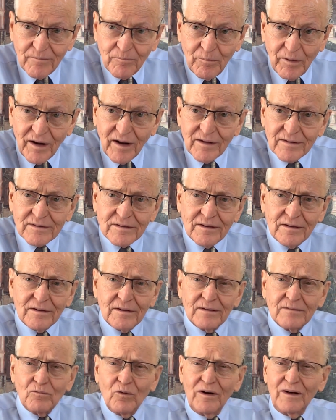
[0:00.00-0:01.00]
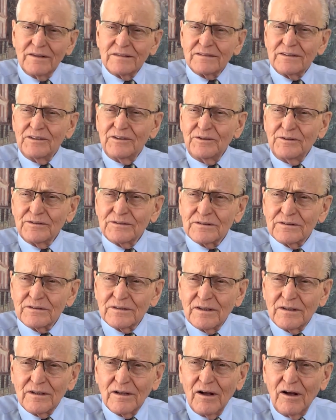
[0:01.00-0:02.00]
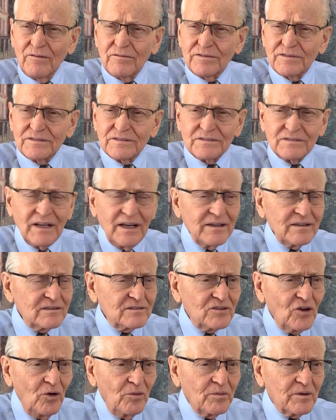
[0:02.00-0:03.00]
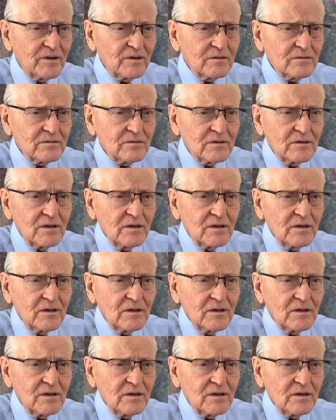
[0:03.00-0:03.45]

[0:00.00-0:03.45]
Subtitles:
But I thought, what is the use of staying sober?